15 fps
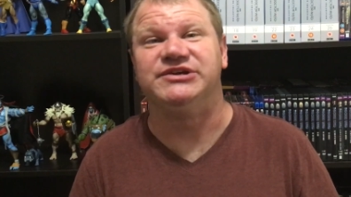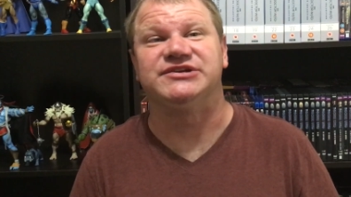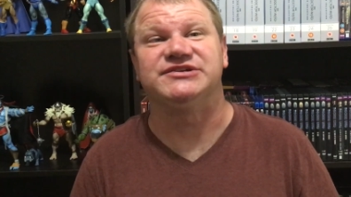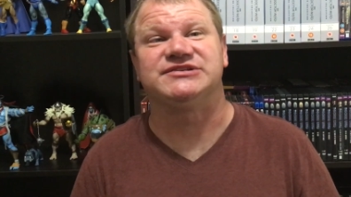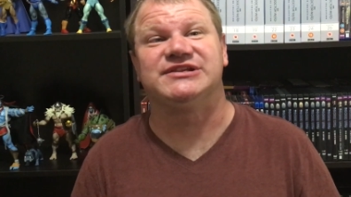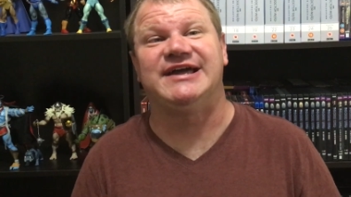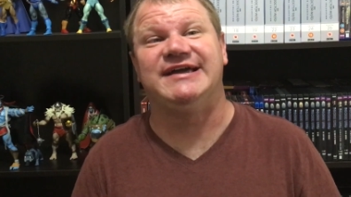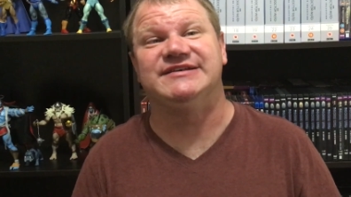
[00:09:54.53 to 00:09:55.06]

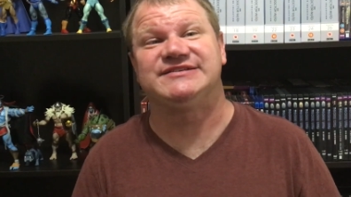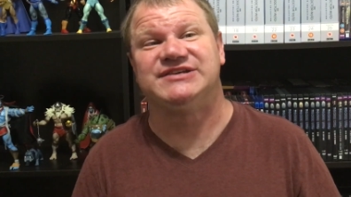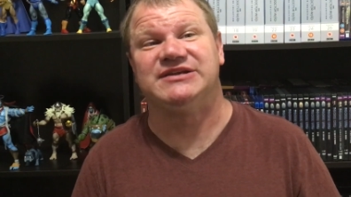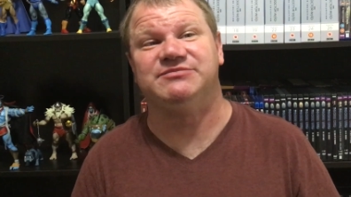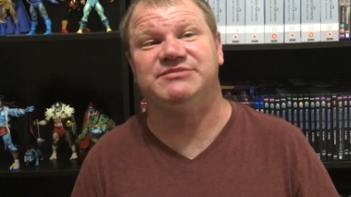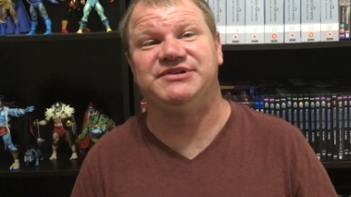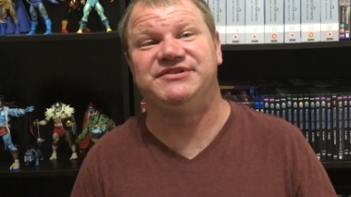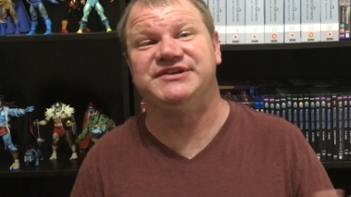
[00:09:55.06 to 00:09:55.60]
because Lance
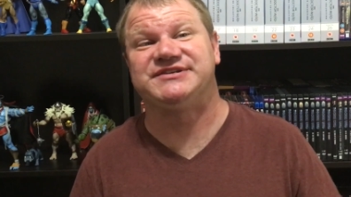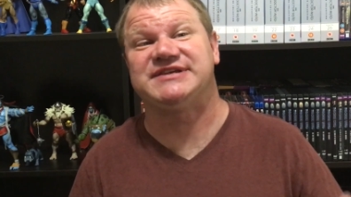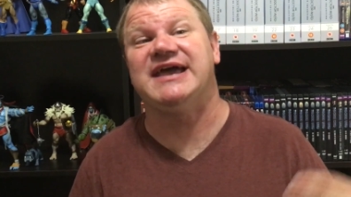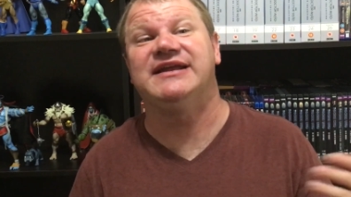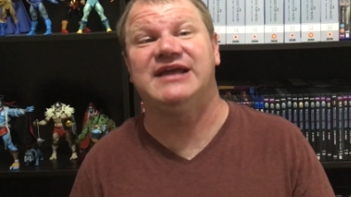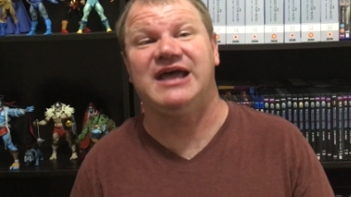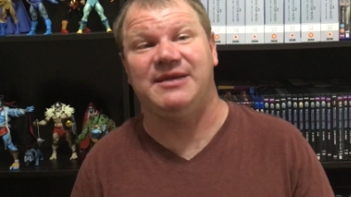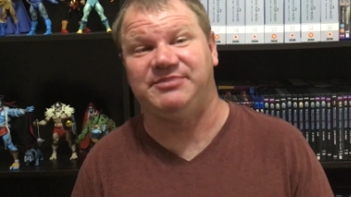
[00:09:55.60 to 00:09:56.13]
sent me this
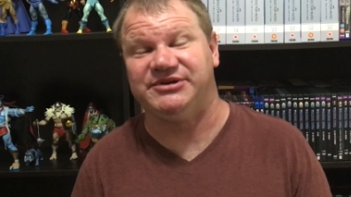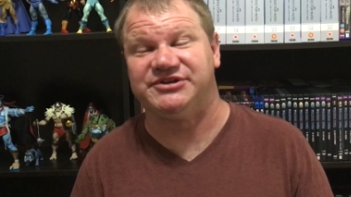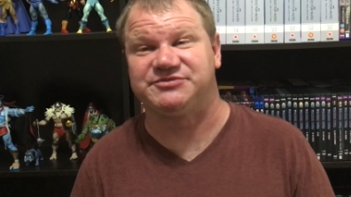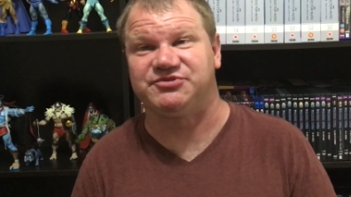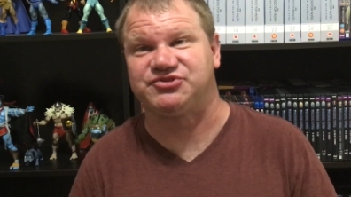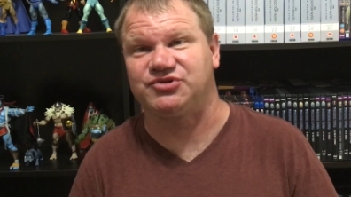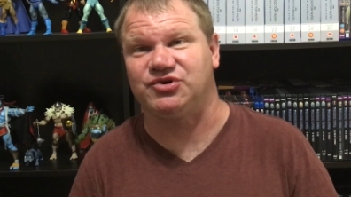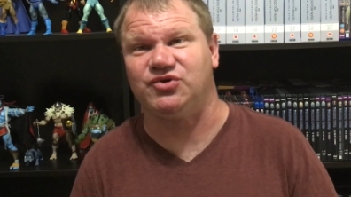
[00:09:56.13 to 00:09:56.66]
and Happiness
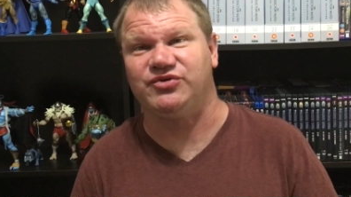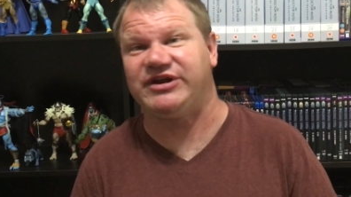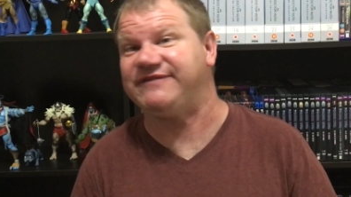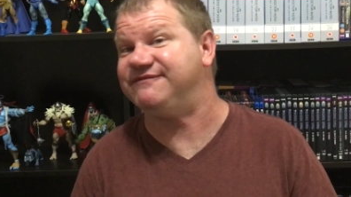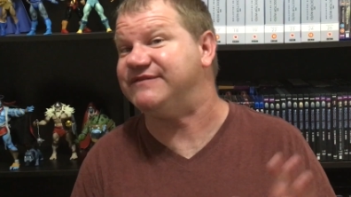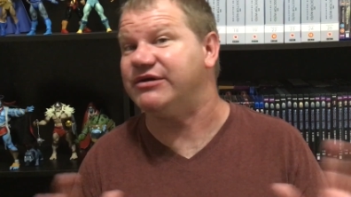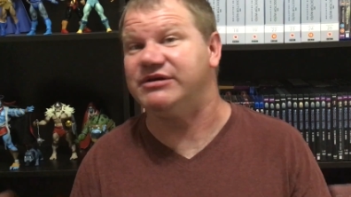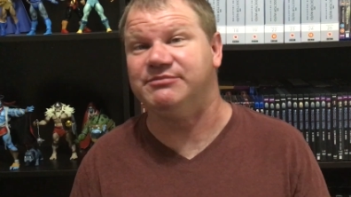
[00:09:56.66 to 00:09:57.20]
Patrol, and I
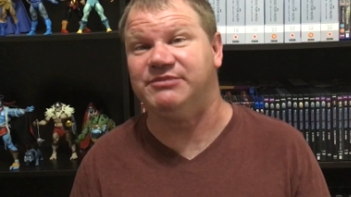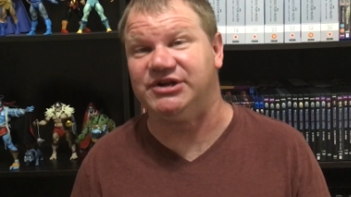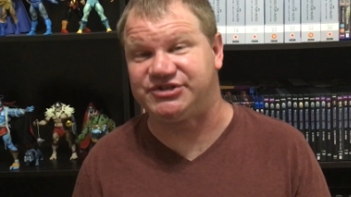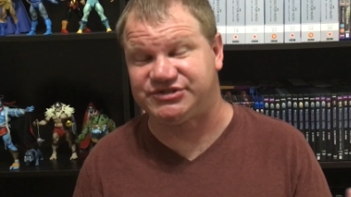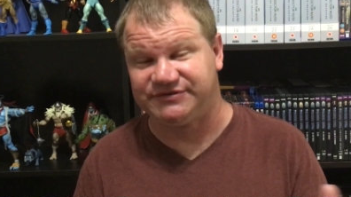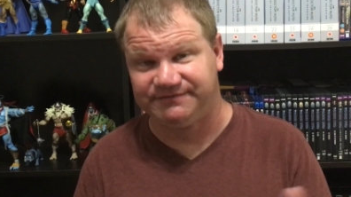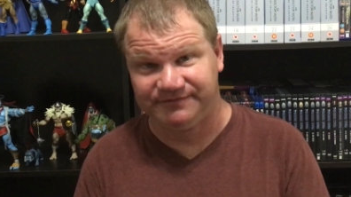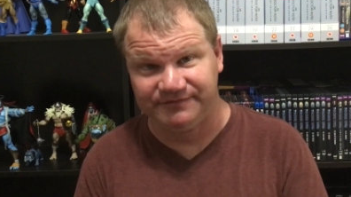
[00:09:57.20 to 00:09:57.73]
very much